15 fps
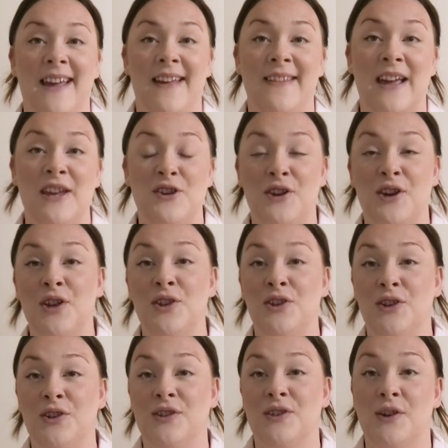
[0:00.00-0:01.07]
there that you can
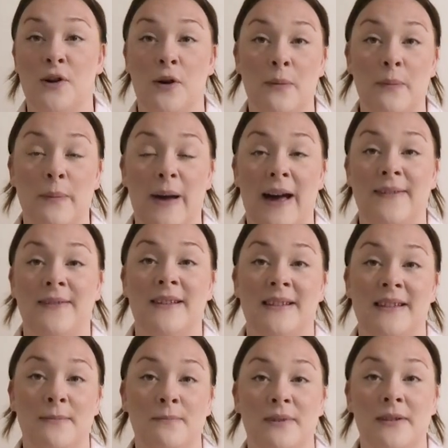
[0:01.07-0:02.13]
use to combat the
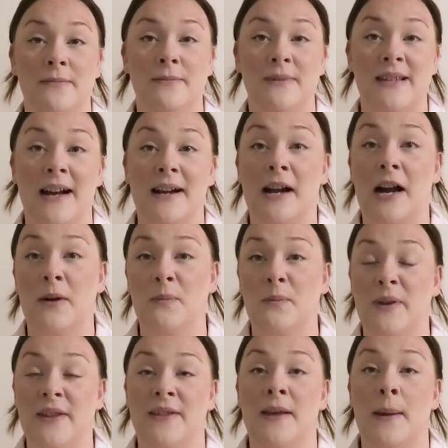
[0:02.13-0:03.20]
symptoms that come
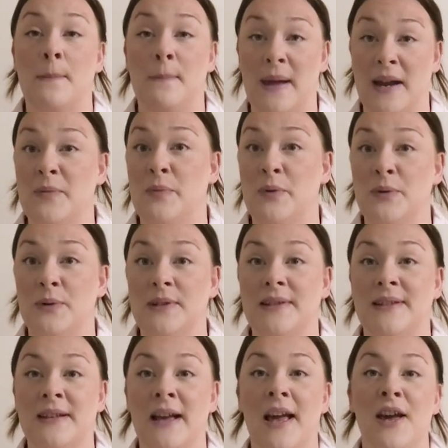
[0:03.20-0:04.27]
with
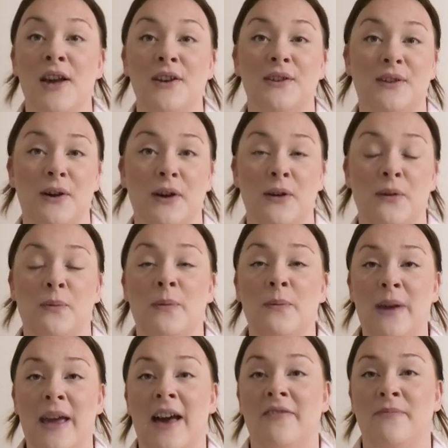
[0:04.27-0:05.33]
menopause. So when
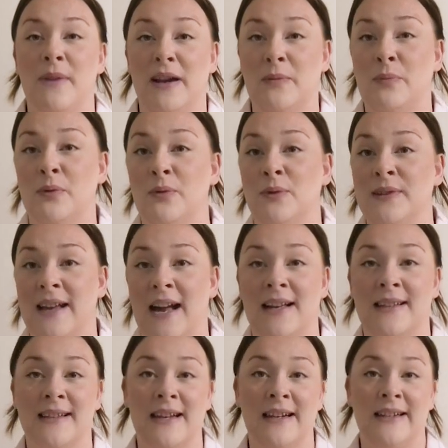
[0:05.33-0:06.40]
we have menopause, our
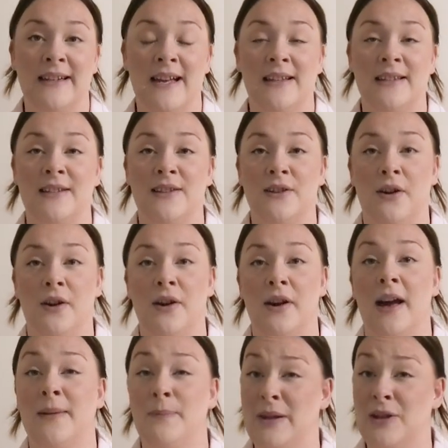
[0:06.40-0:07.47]
skin tends to go
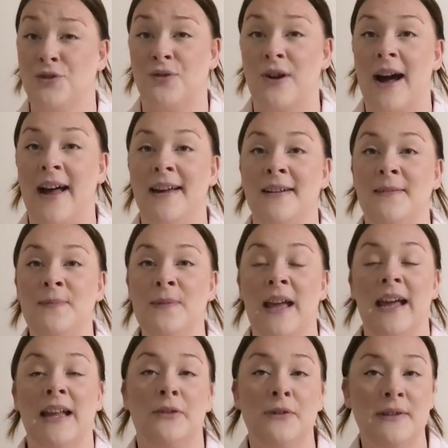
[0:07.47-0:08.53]
a bit drier,
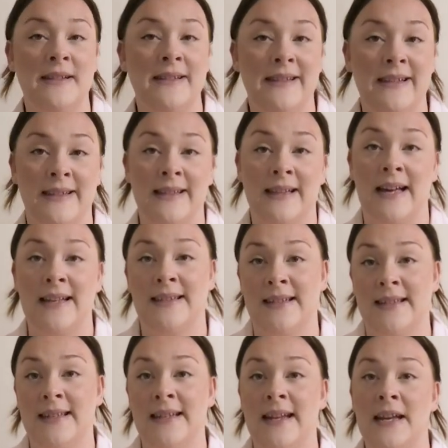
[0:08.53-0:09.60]
it loses its
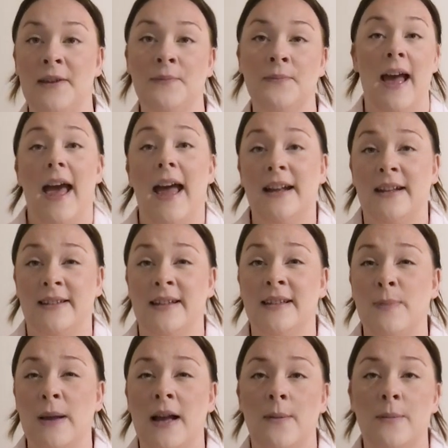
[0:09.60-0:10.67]
elasticity, and it does
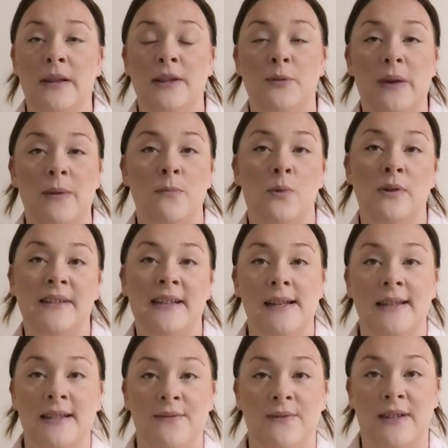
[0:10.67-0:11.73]
become a little bit more
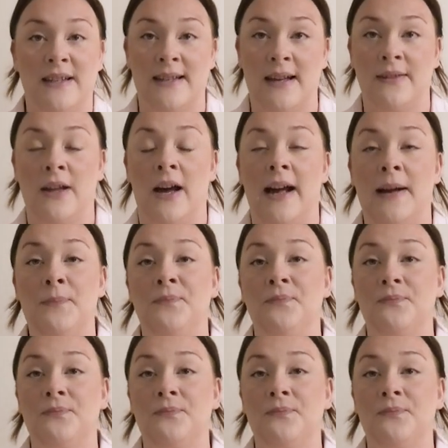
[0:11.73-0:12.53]
sensitive to sunlight.